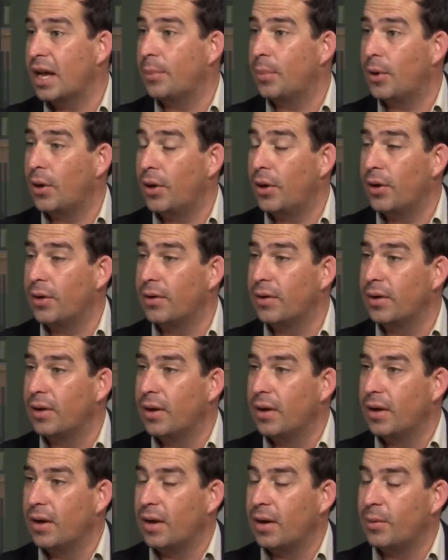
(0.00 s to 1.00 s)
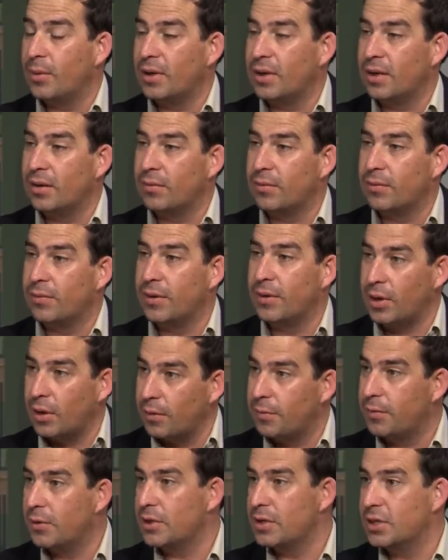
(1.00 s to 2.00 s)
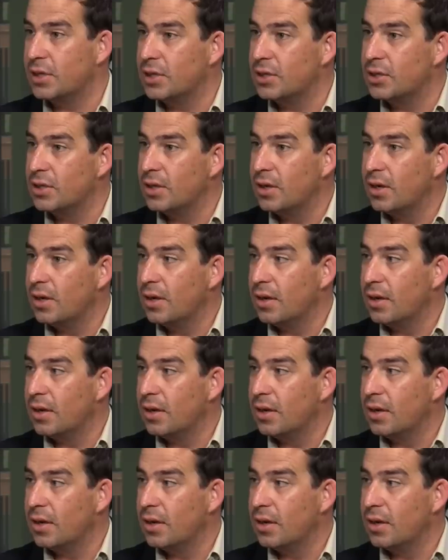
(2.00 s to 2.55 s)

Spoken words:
upload, I believe, video footage.